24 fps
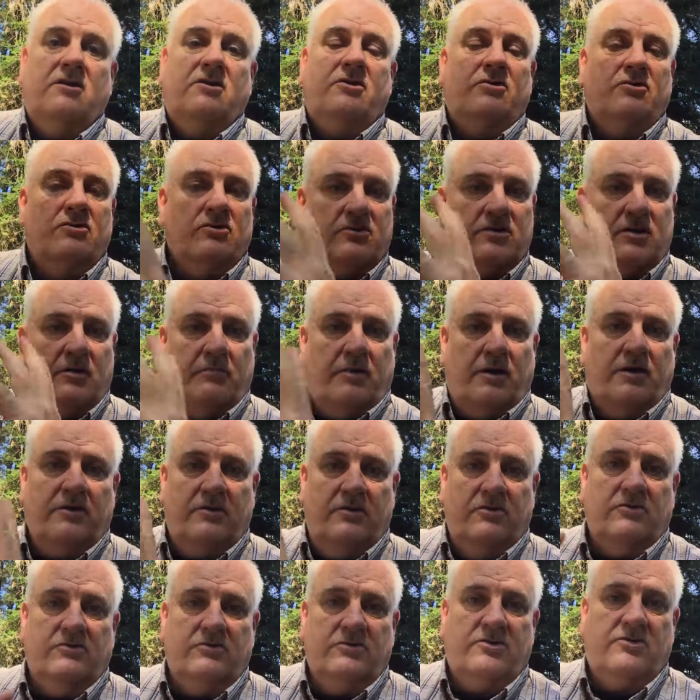you know
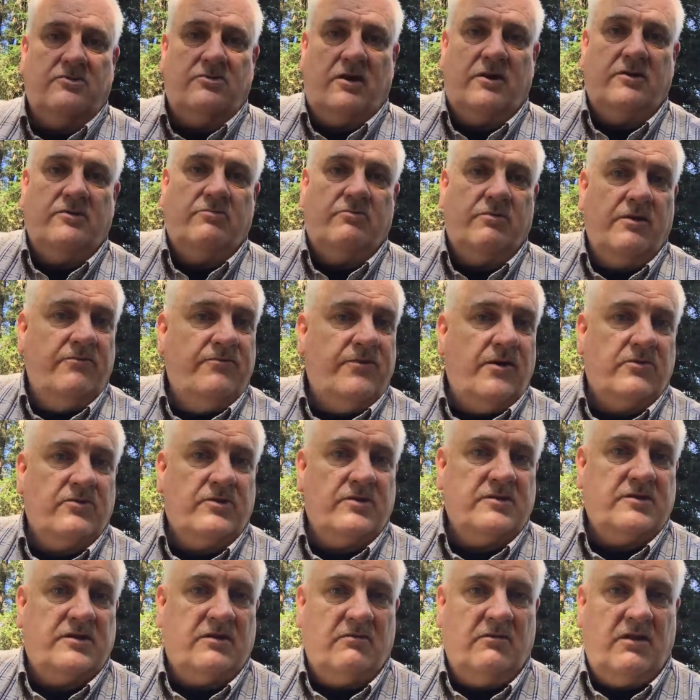somebody who's trying to
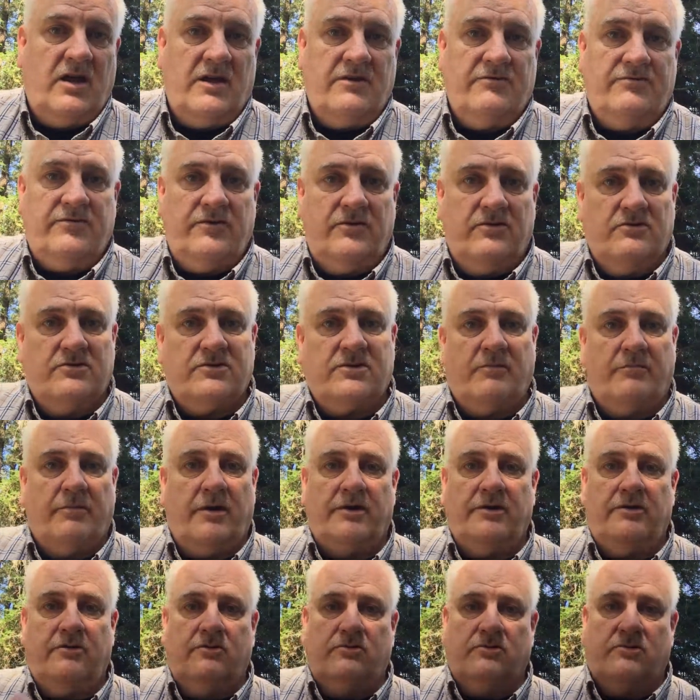refocus their life, you know
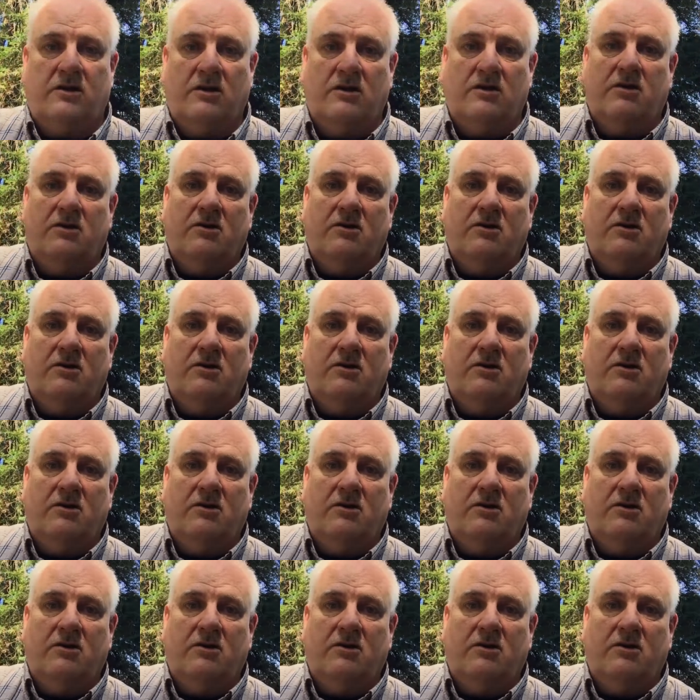somebody who's